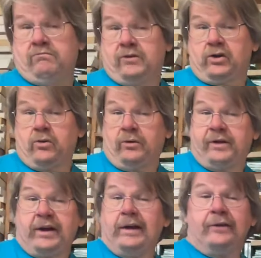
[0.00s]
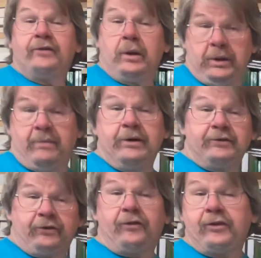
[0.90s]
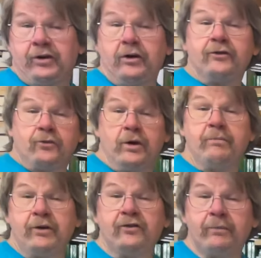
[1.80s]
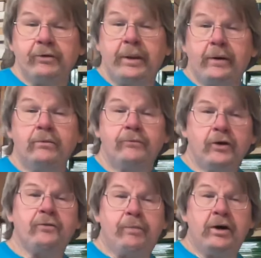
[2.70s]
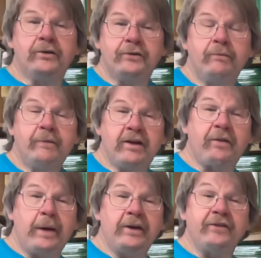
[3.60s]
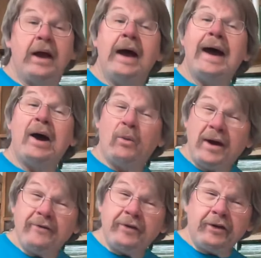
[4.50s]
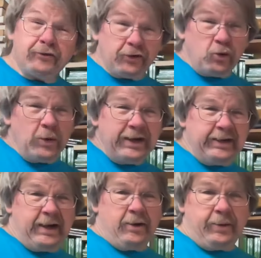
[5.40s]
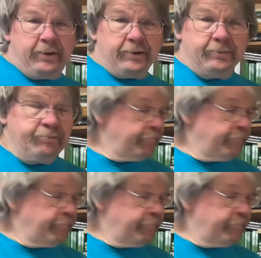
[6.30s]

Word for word: the cool thing is it limits the dark squared bishop, you know, those pawns. That's nice. However, there's a queen down here.